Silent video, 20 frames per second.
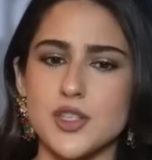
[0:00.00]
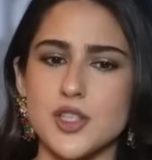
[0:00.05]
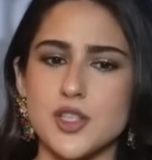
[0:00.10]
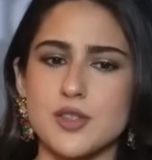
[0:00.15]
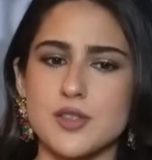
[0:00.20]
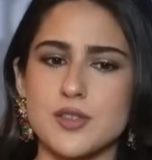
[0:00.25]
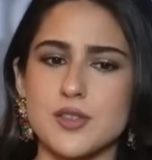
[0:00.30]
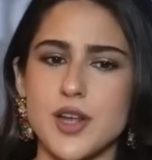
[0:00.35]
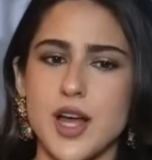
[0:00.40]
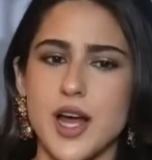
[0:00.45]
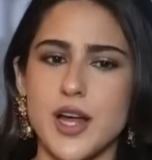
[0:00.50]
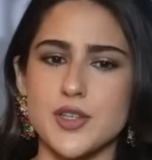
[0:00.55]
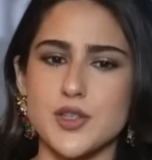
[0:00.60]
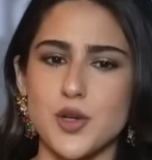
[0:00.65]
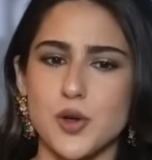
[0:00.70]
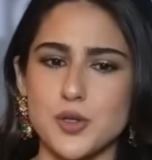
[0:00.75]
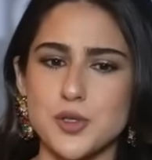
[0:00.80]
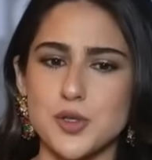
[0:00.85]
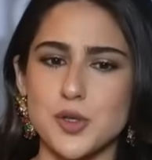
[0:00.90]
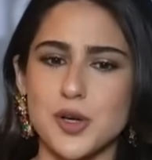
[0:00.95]
she has
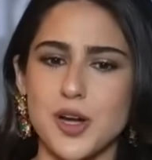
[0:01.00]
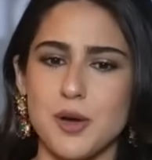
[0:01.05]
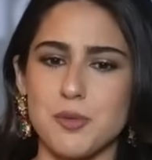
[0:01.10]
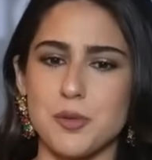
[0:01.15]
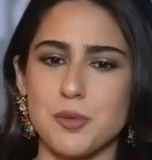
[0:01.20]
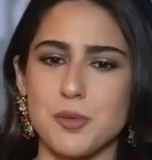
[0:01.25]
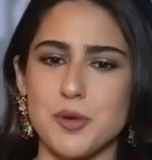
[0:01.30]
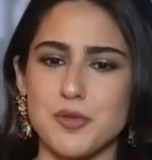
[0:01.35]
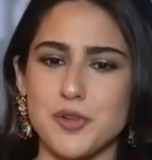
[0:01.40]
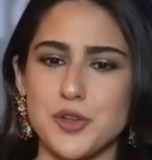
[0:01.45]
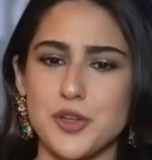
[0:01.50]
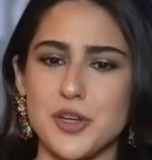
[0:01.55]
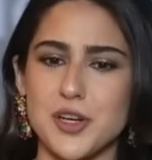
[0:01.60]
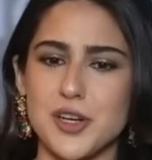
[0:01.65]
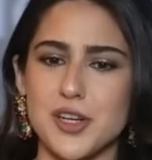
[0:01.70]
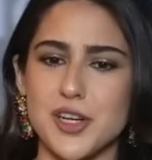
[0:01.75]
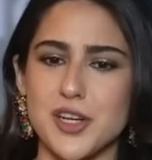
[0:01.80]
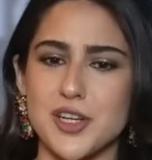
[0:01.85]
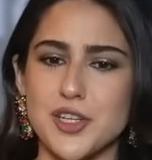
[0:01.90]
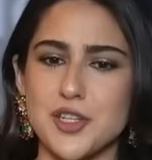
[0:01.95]
also come with me for the
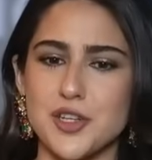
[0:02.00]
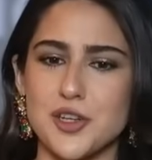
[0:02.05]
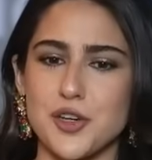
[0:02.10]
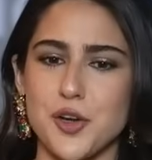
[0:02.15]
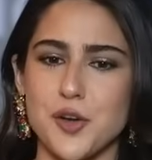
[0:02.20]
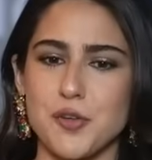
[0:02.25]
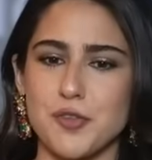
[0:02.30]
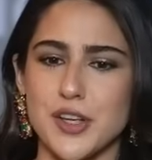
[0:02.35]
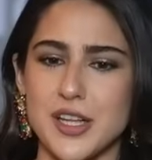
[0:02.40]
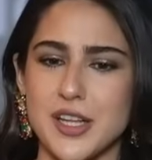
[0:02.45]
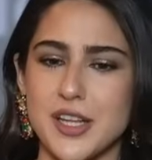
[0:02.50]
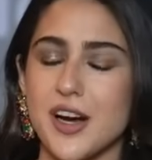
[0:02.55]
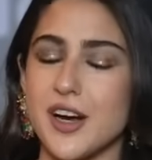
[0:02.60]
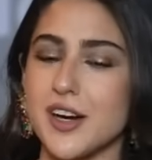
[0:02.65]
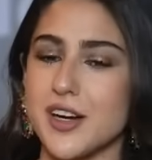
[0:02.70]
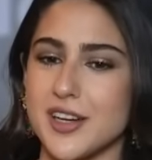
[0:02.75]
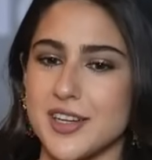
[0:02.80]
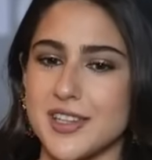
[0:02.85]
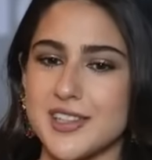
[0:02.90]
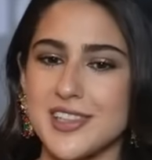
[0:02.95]
narration of
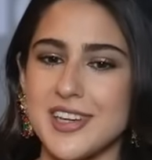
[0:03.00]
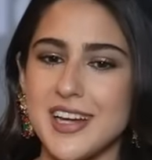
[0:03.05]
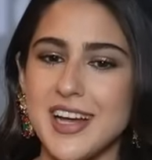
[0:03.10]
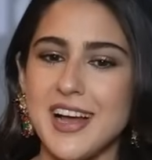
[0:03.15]
Kedarnath.